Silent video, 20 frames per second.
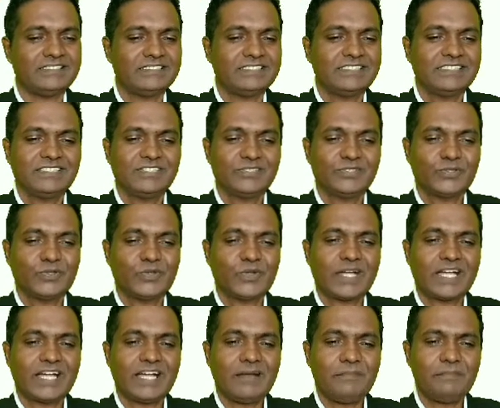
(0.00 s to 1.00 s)
So
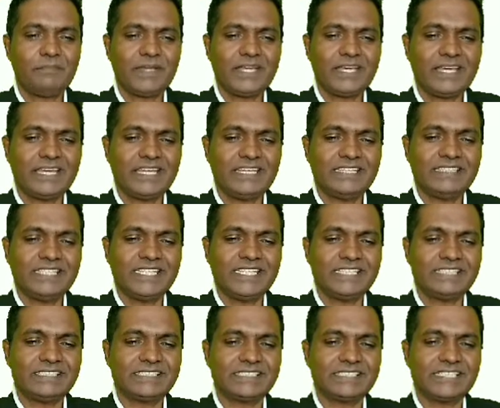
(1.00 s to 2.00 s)
comparing these
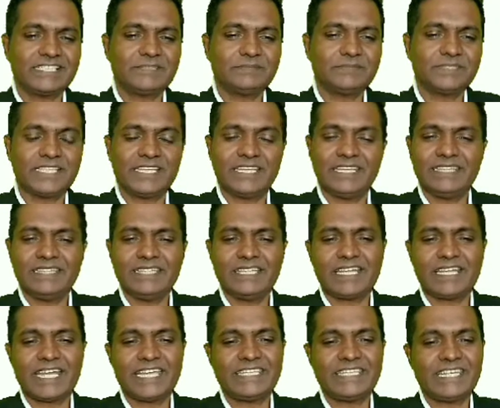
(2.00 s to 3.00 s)
terms in the
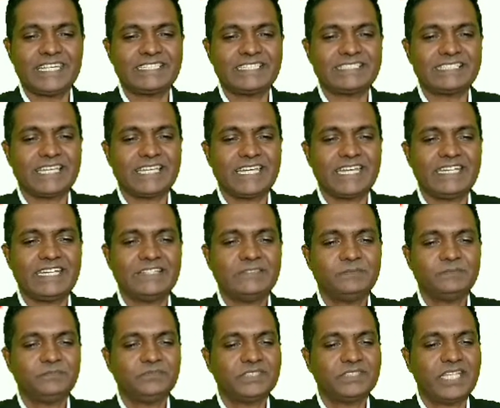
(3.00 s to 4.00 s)
right hand side,
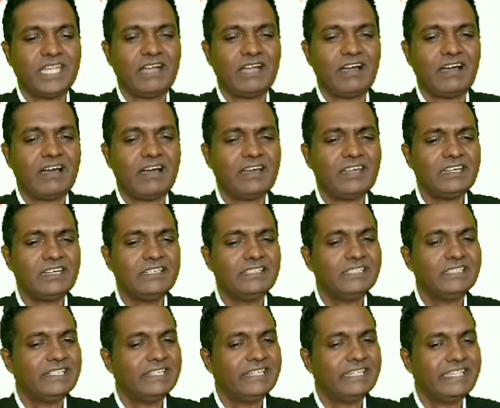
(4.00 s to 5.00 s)
they are
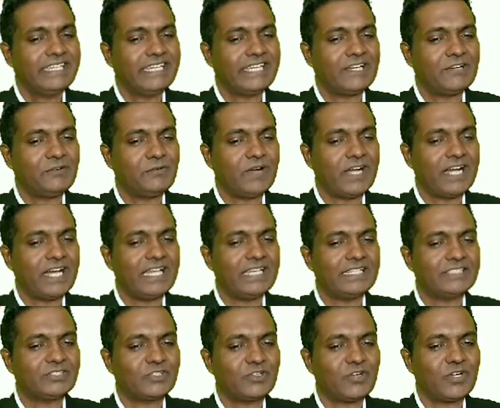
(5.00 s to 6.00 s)
equal. So
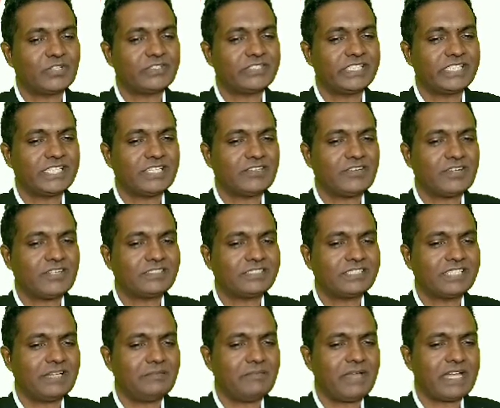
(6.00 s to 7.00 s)
cos theta,
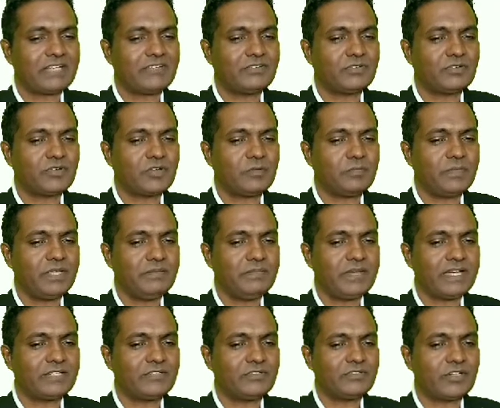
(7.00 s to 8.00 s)
magnitude of b,
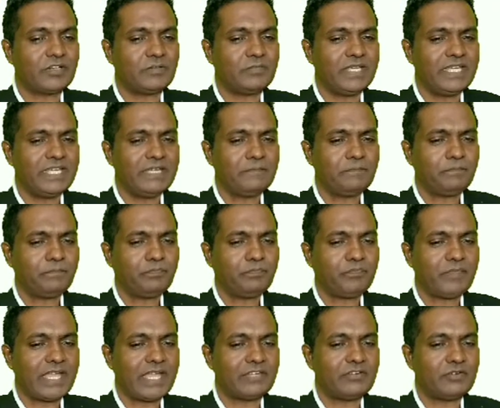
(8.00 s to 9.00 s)
magnitude of b,
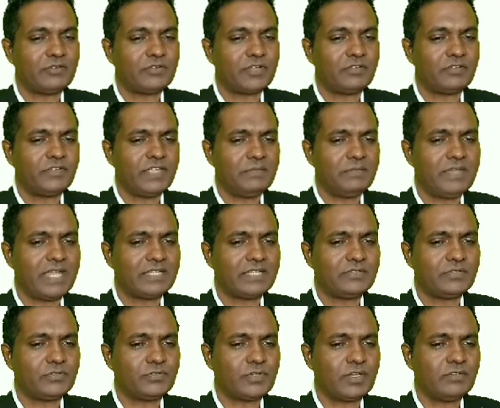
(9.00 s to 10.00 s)
magnitude of a,
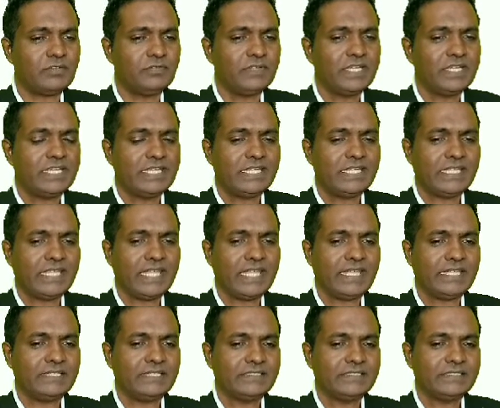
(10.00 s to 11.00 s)
magnitude of a.
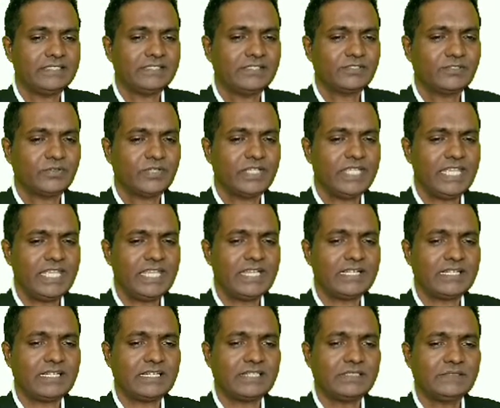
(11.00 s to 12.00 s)
So
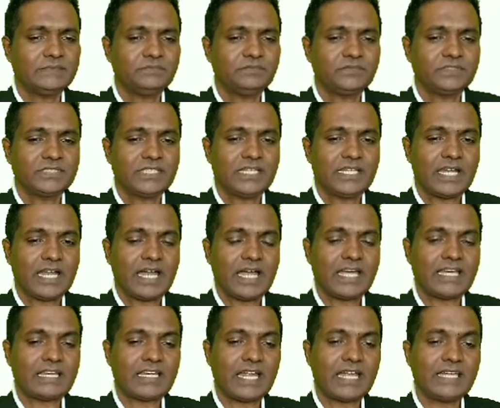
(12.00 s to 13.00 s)
here
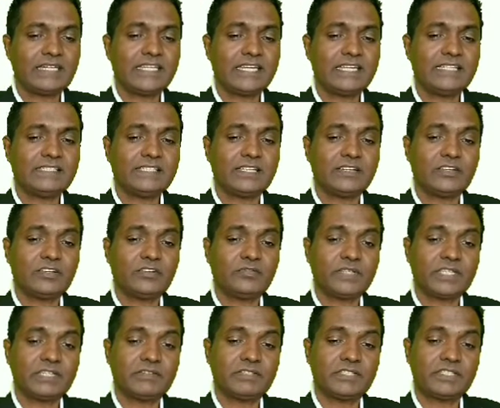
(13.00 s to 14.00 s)
right hand side of
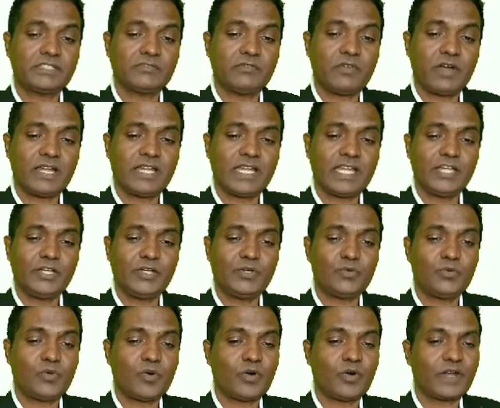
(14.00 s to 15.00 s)
equation 1 and 2
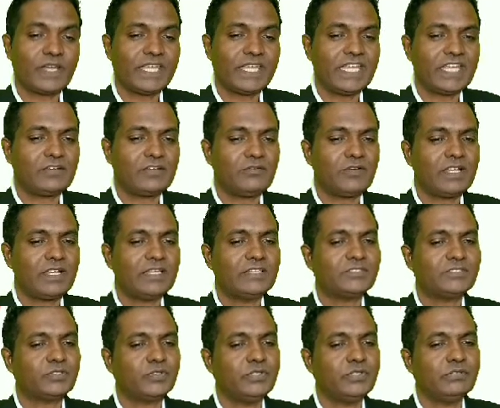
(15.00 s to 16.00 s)
are equal. So
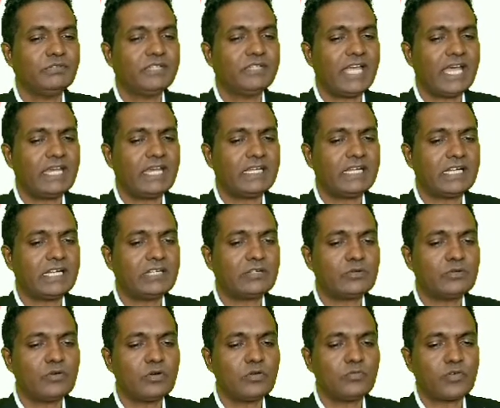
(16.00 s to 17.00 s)
you can
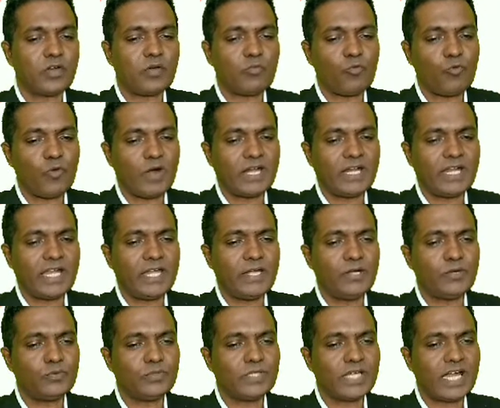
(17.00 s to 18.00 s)
conclude from 1 and 2
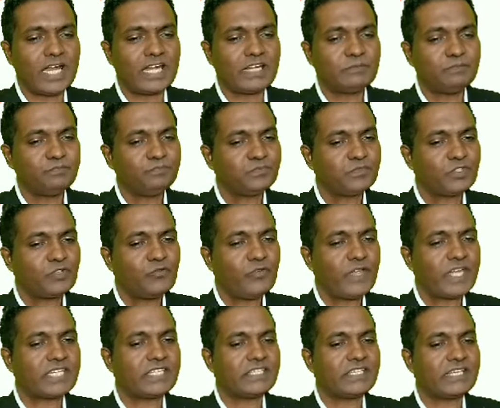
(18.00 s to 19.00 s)
that
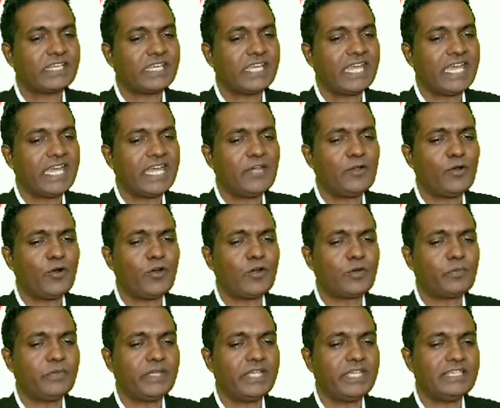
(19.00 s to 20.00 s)
vector a dot
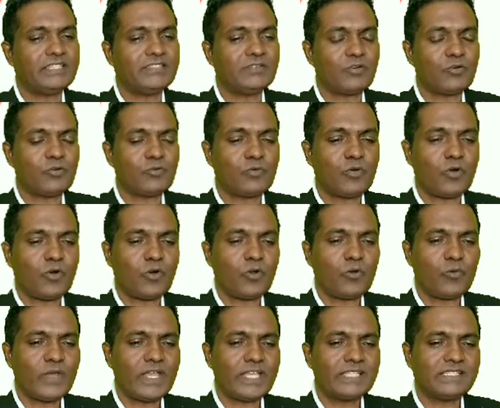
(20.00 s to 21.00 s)
b is
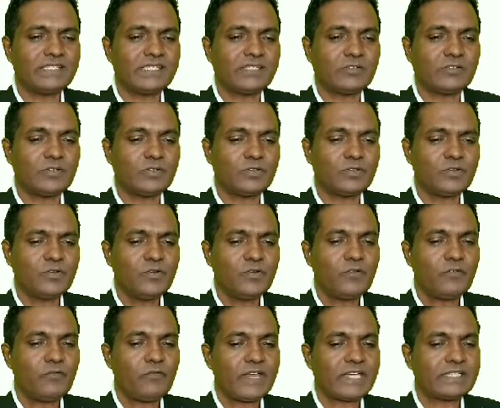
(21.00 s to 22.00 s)
always equal to
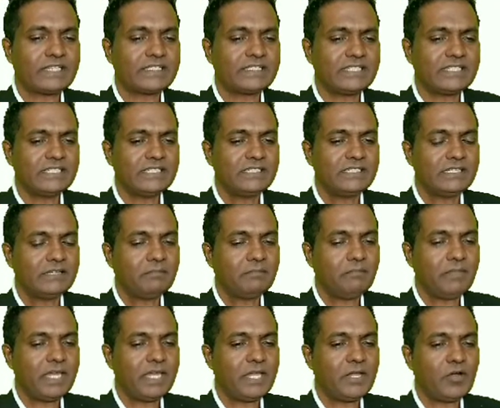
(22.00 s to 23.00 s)
vector
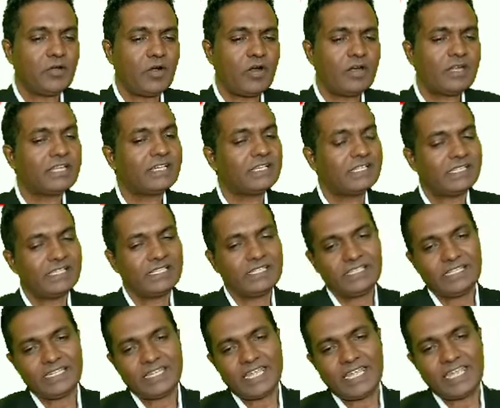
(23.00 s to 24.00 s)
b dot
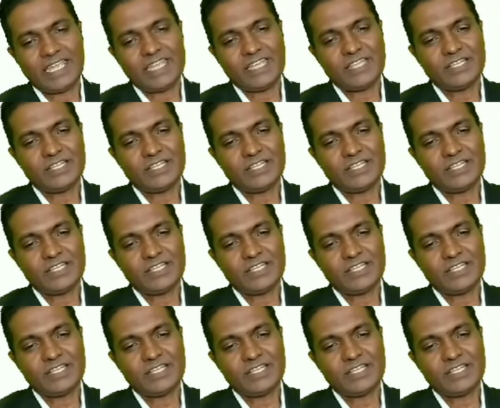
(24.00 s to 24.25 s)
a.